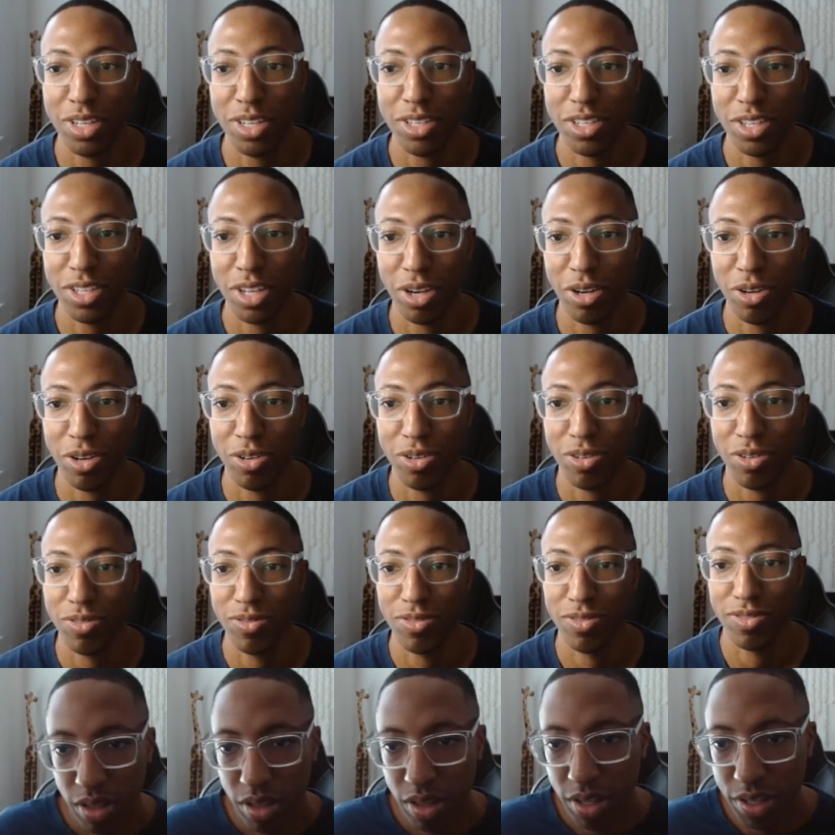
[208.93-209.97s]
So
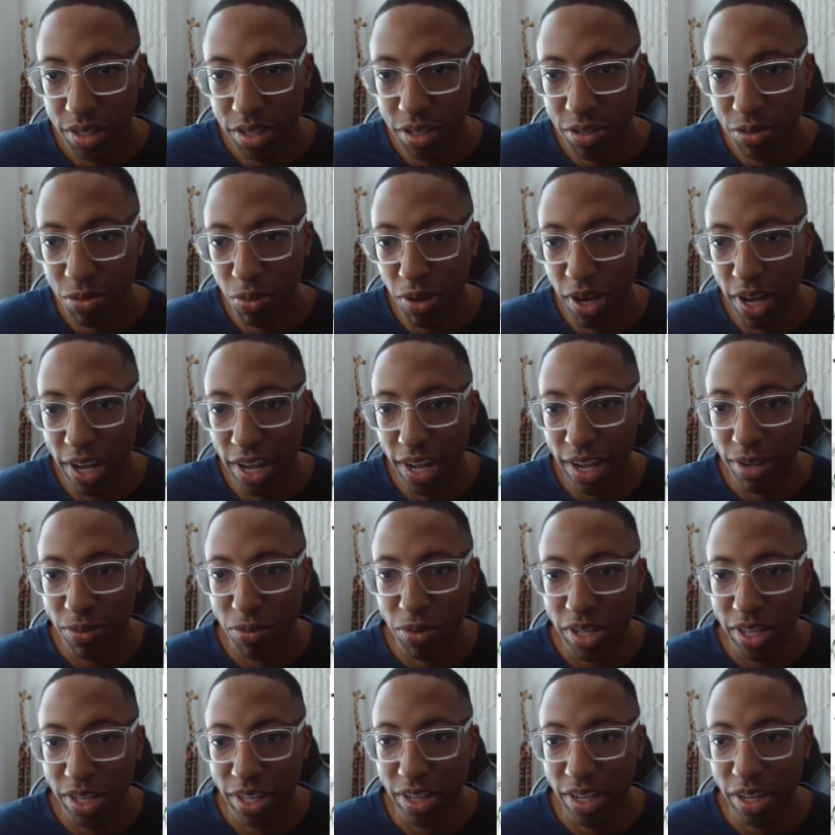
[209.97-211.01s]
this is why I
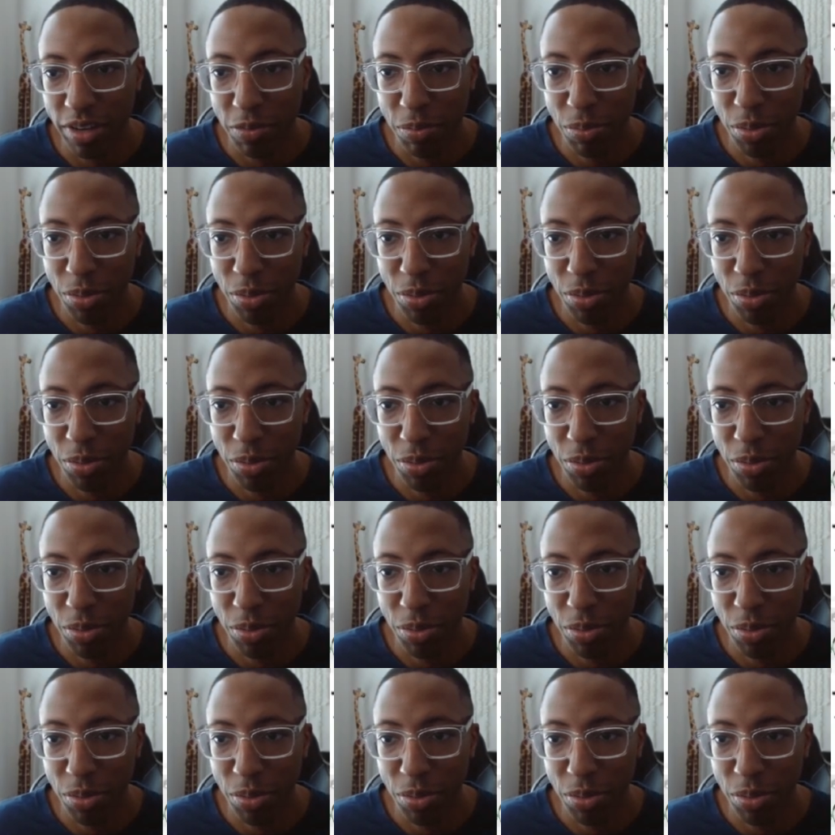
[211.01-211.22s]
really love